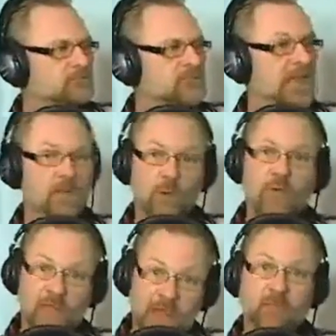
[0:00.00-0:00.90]
And when
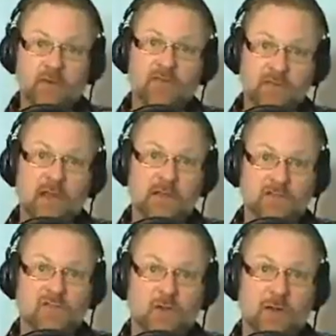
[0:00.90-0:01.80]
that personality
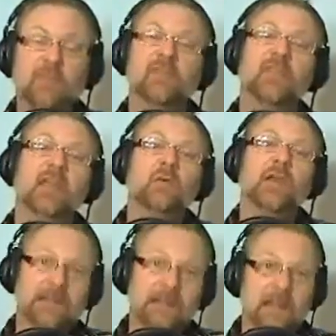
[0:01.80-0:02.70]
showed up,
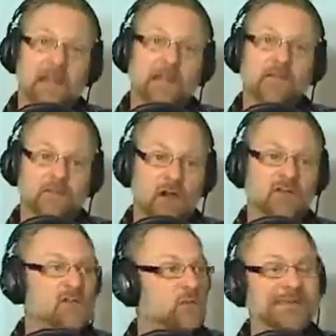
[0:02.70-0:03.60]
the doctors
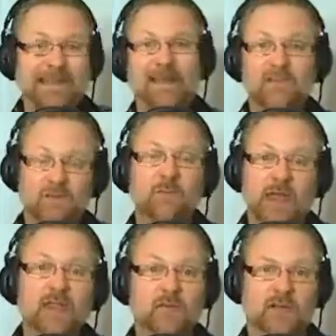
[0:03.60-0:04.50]
would test her
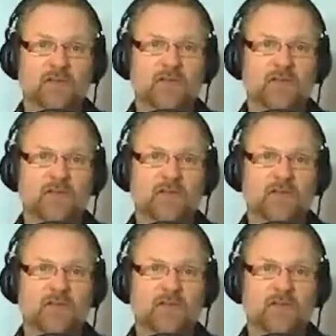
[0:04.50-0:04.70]
pancreas.